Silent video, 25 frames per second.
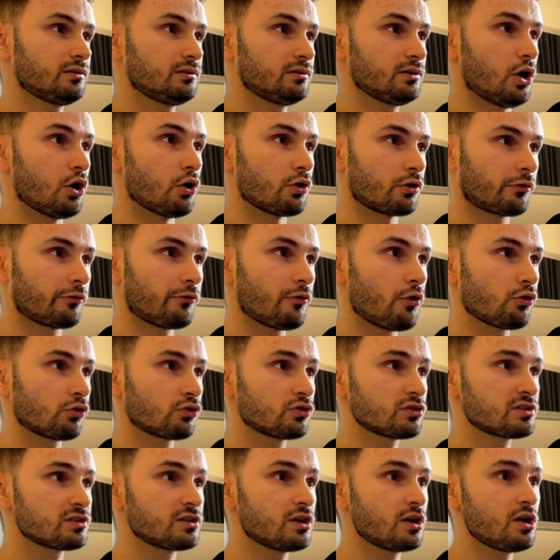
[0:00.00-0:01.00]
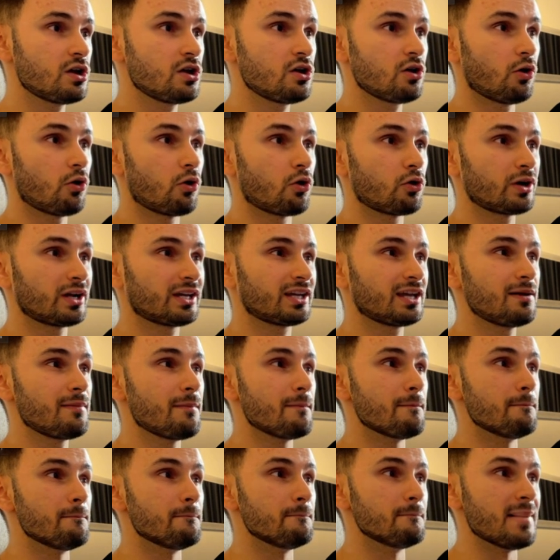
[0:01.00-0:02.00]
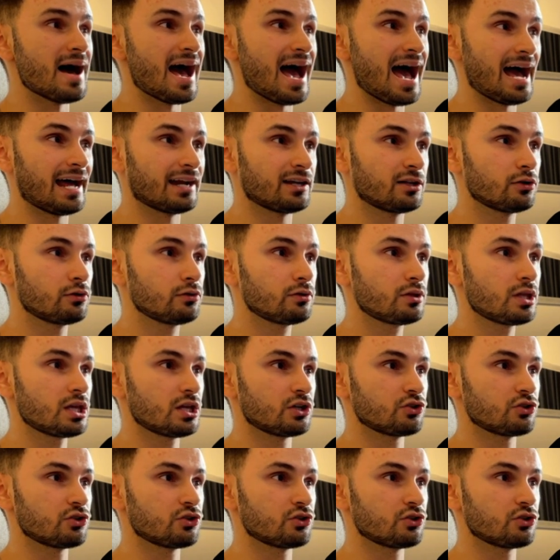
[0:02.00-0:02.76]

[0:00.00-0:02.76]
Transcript: autofocus, or I can manually